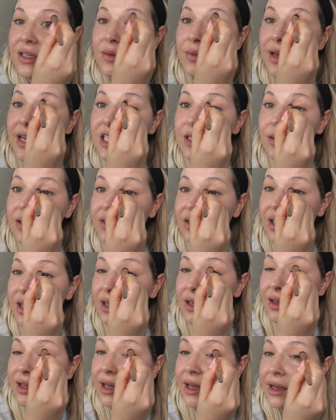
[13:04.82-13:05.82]
this makes me
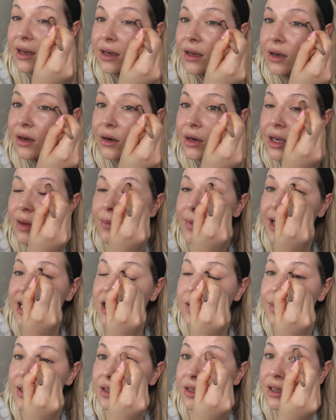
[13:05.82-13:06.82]
look like? It
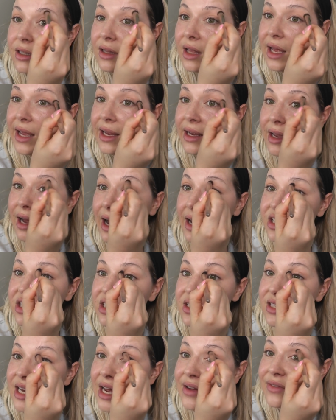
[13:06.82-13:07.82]
makes me look like I
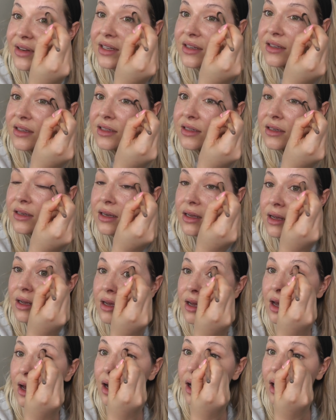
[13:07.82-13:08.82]
just have a
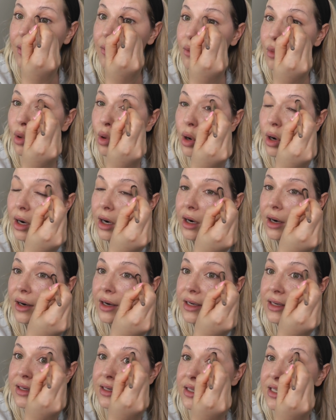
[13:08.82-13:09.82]
a more
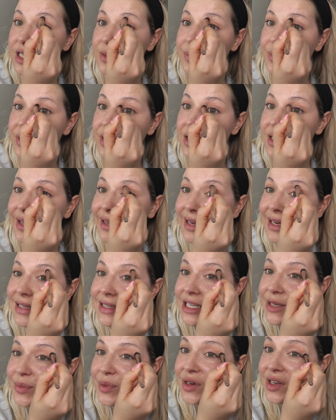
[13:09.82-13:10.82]
deeper, like a
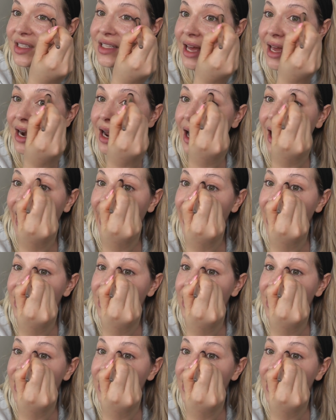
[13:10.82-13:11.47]
deeper set eye.